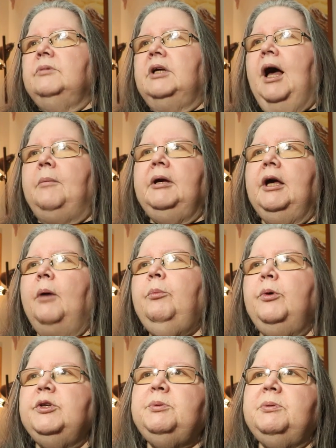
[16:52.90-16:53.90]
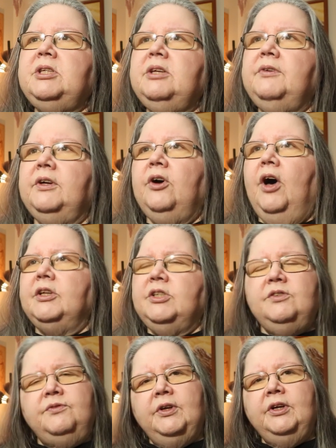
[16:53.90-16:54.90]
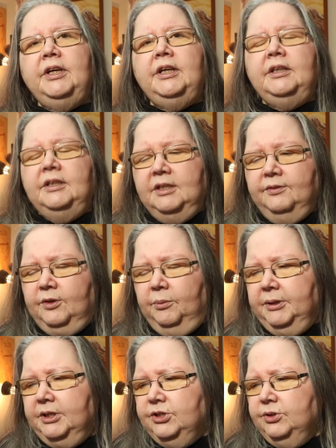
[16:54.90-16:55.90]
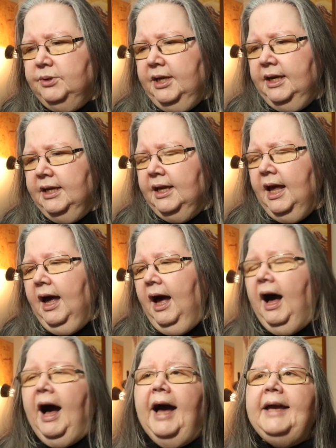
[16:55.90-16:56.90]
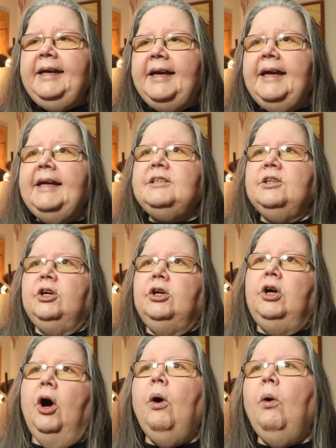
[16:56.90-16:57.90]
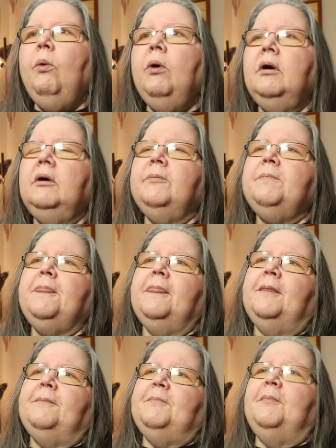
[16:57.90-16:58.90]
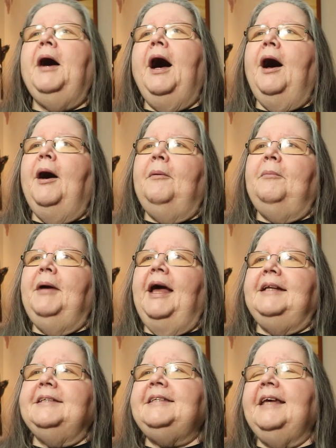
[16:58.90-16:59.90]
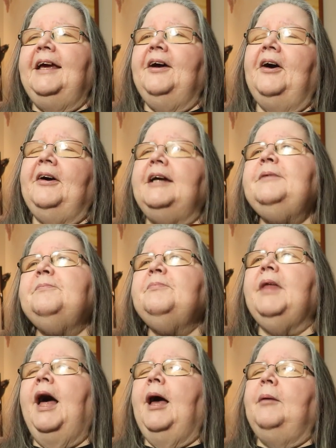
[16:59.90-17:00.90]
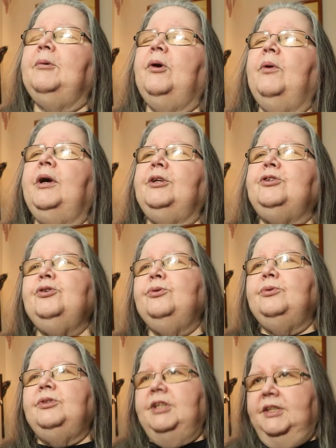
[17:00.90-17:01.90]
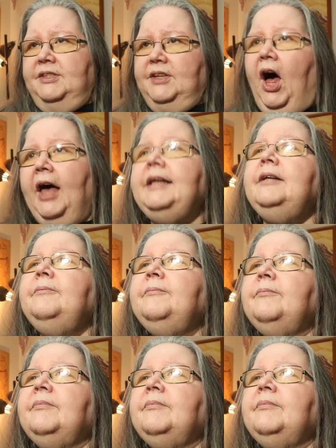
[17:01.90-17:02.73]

Coming up with specific costs is very difficult because I can't go and say, all right, I'm going to design